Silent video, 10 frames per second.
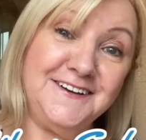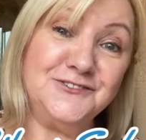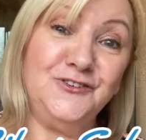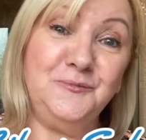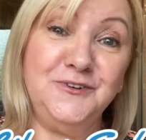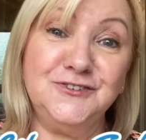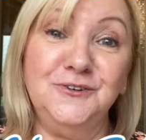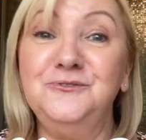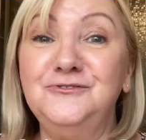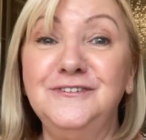is going to be
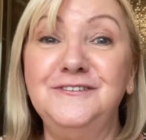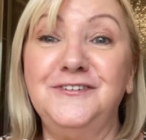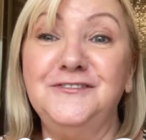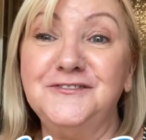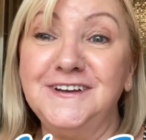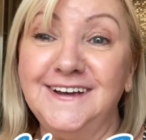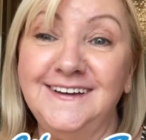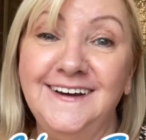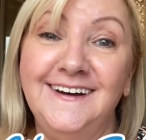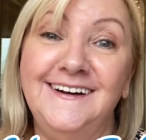
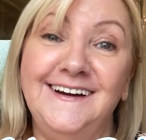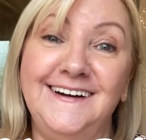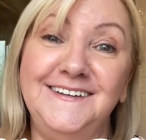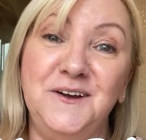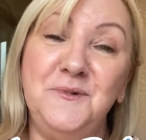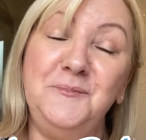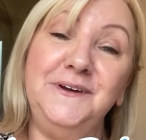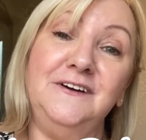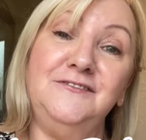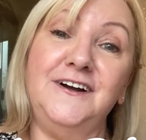250. And then
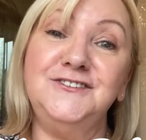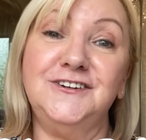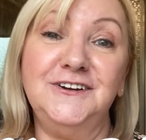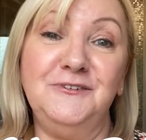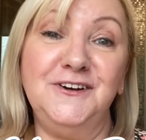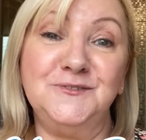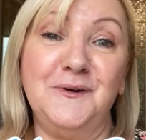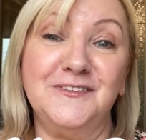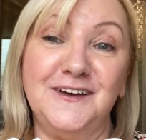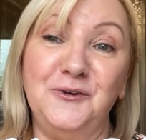maybe eventually reach my
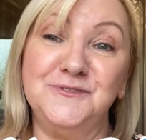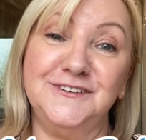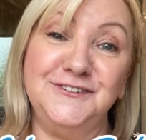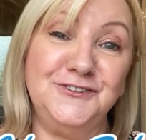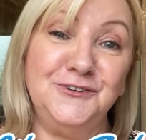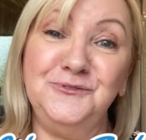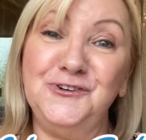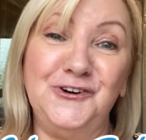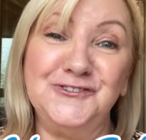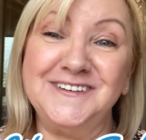1,000, who
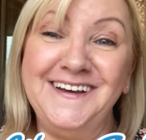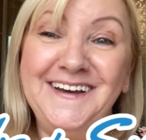knows.